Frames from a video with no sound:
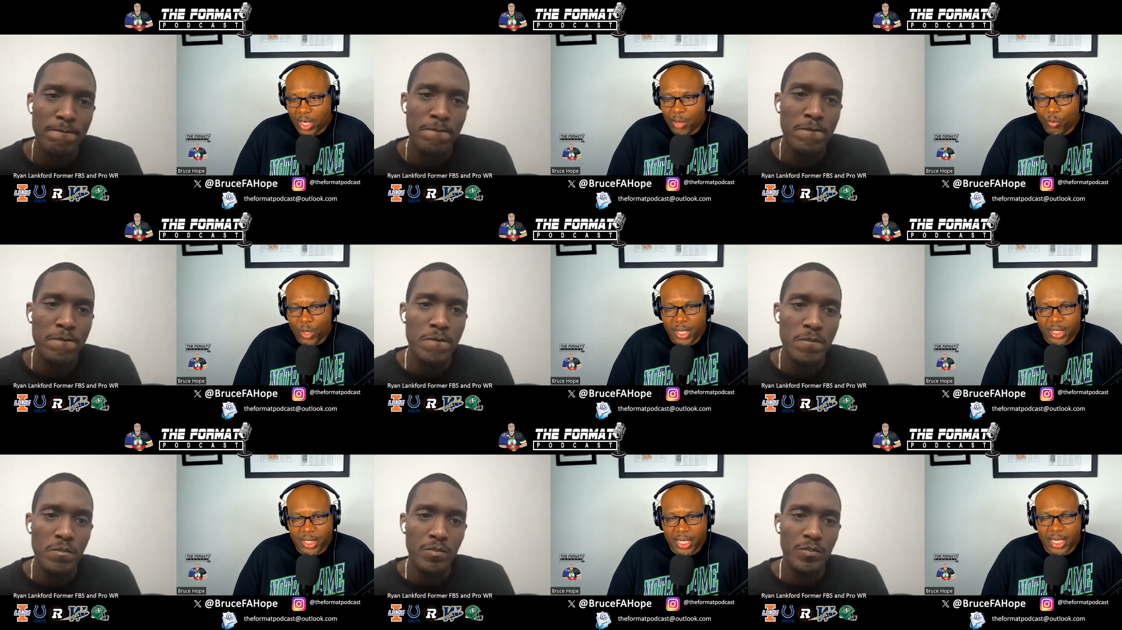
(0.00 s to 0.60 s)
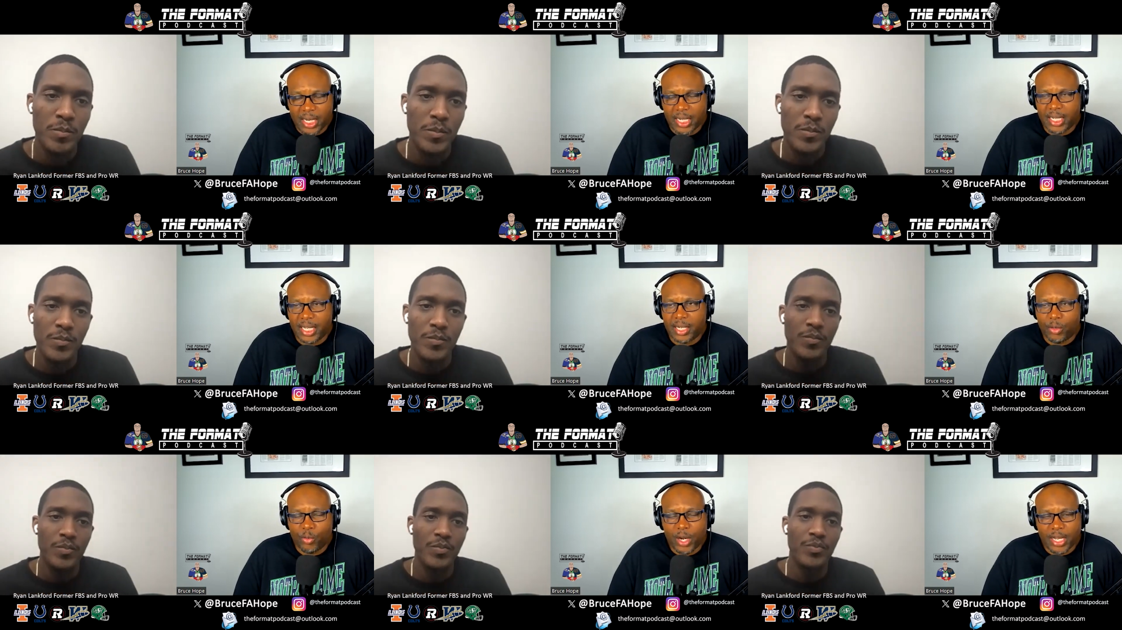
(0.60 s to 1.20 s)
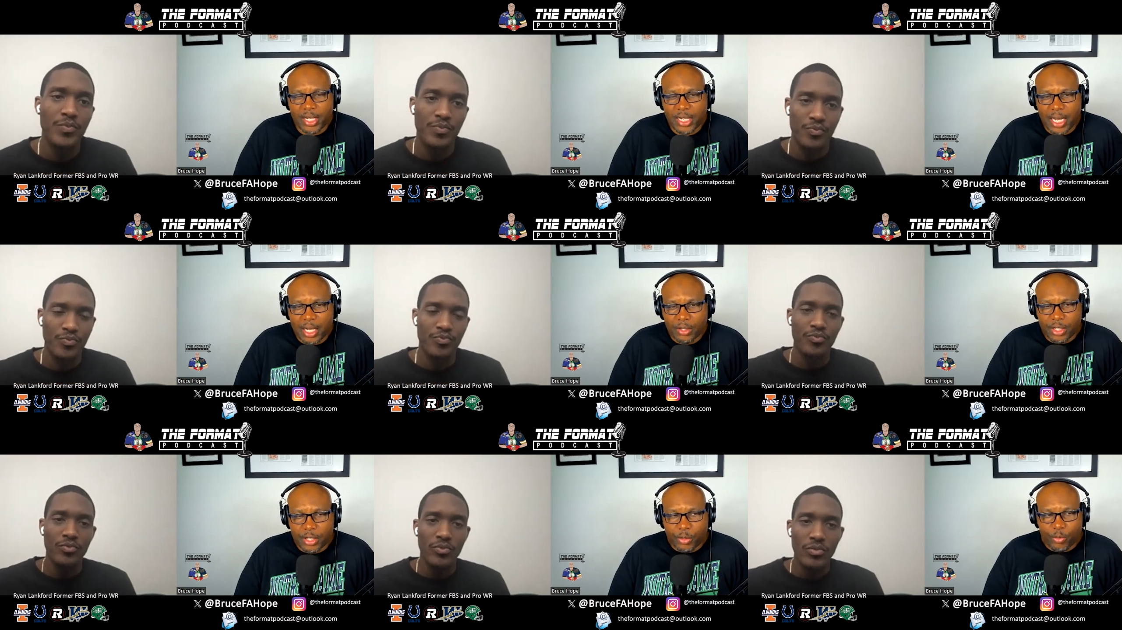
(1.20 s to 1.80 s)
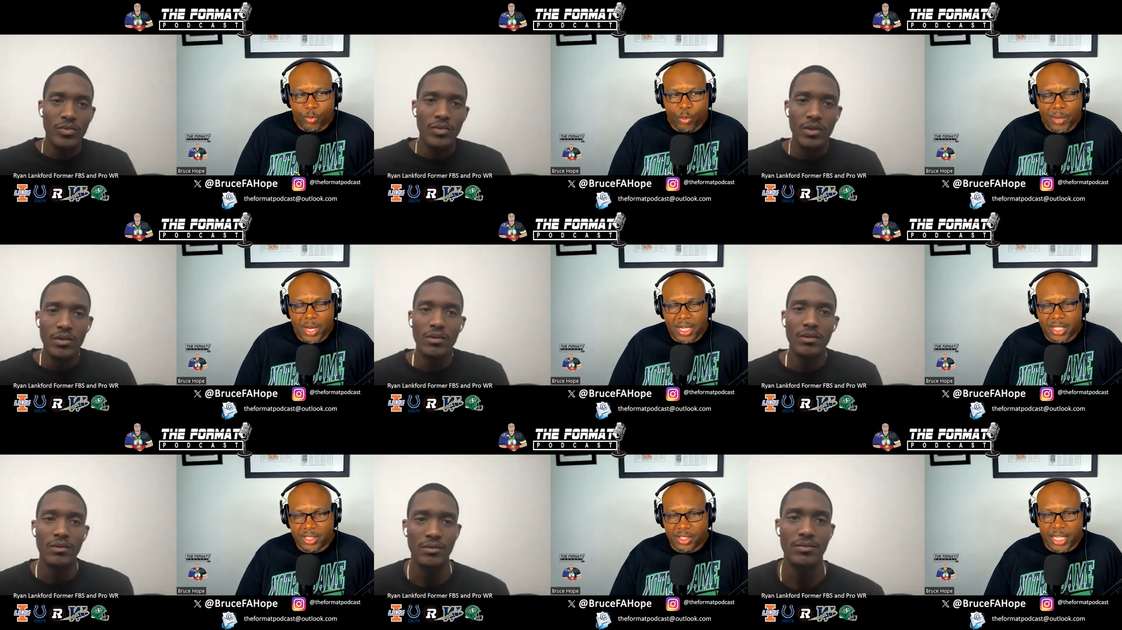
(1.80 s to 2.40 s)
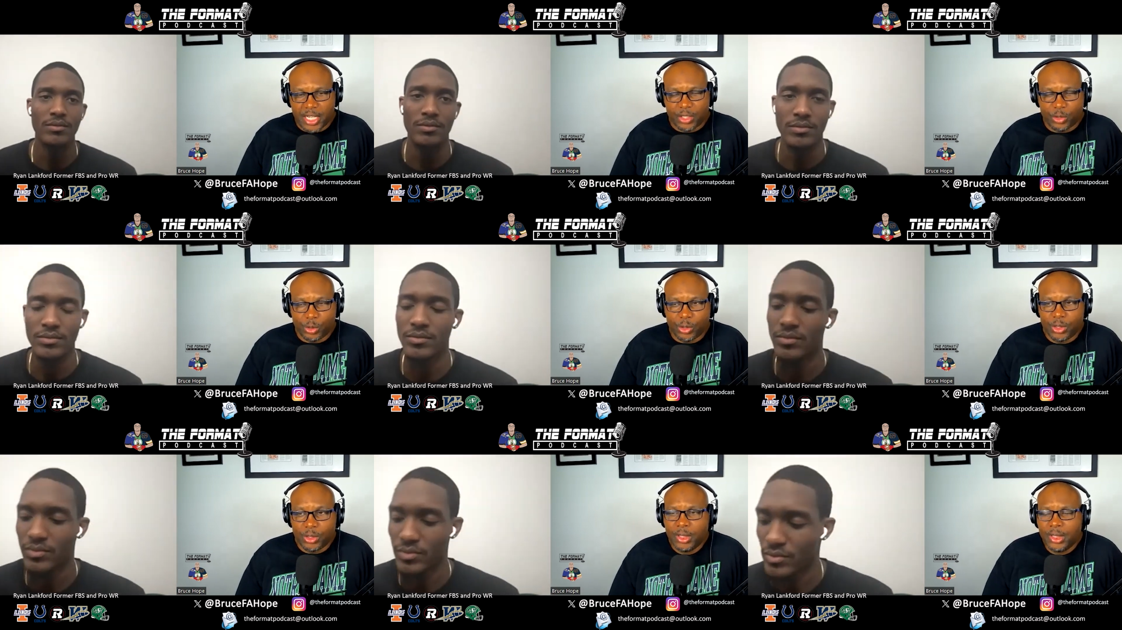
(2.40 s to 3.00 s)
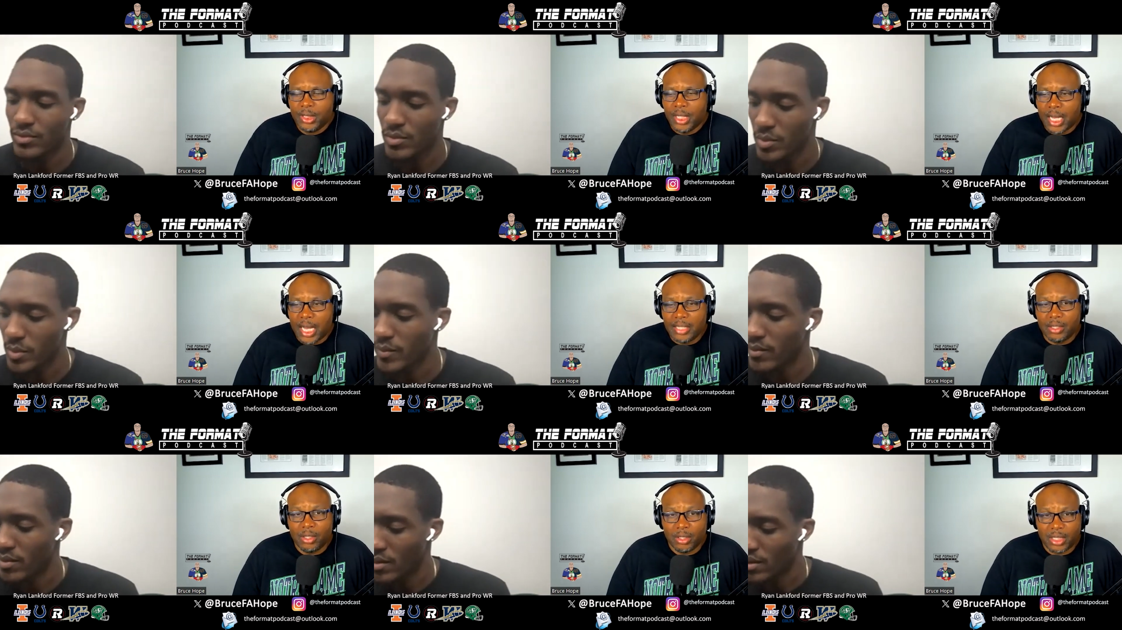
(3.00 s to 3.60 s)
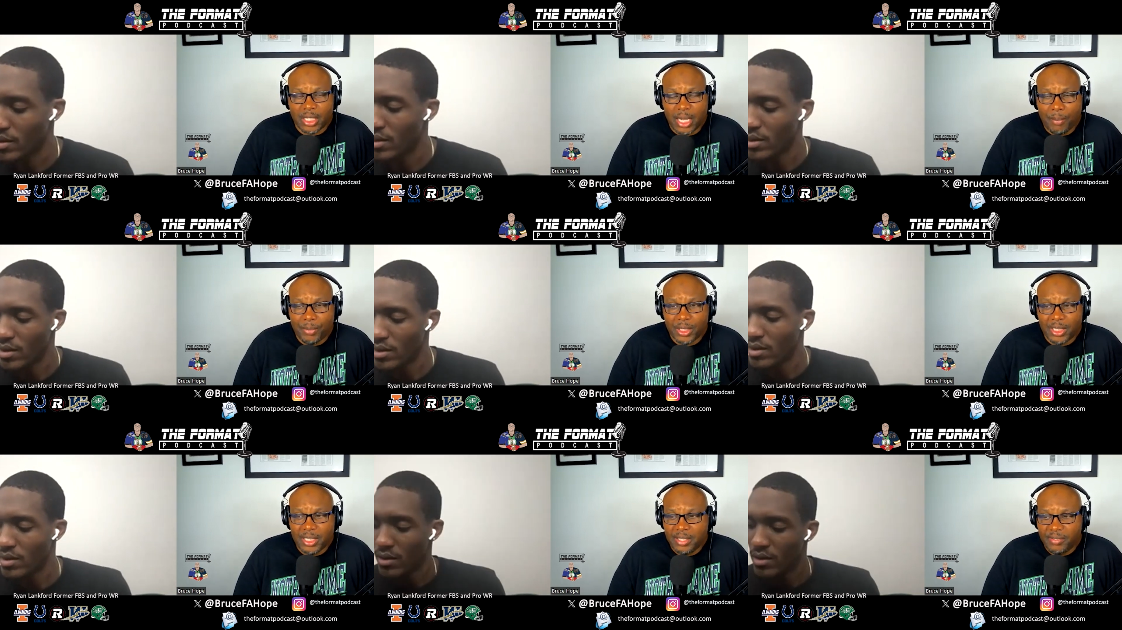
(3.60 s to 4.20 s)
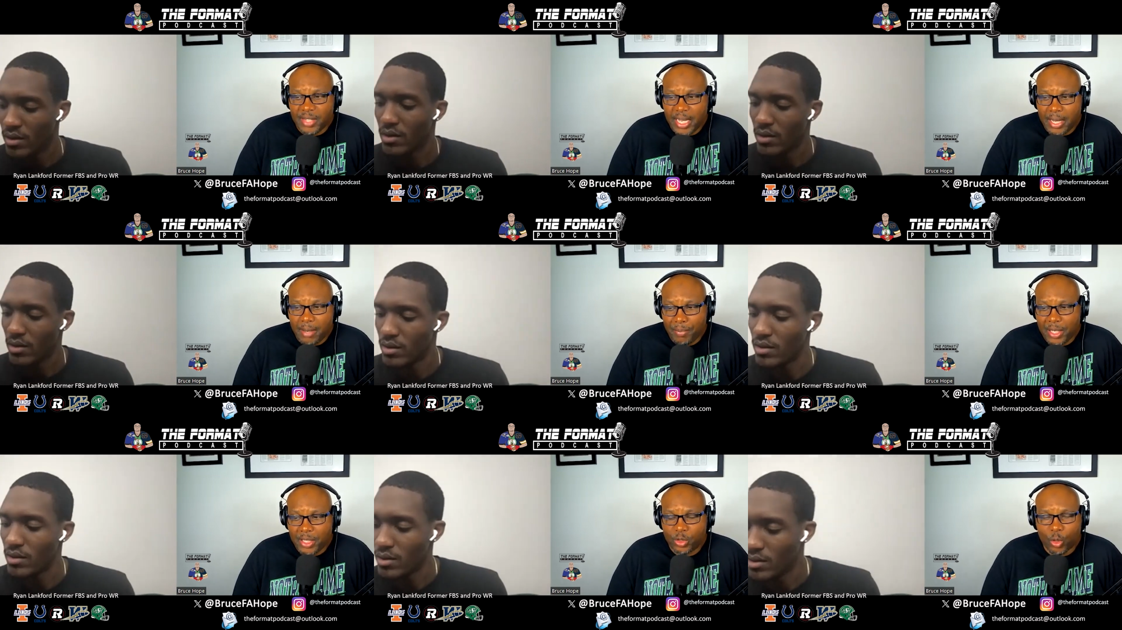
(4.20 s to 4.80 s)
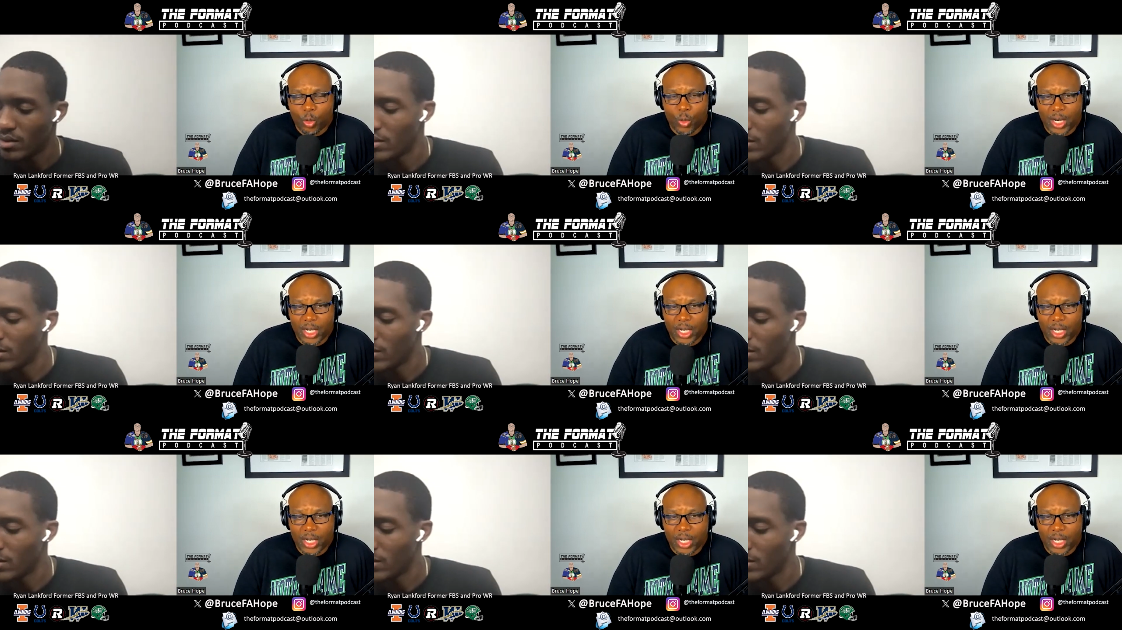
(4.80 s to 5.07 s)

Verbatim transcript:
Speaker 1: When I went and I kind of ran down their remaining schedule, I look and I believe that based on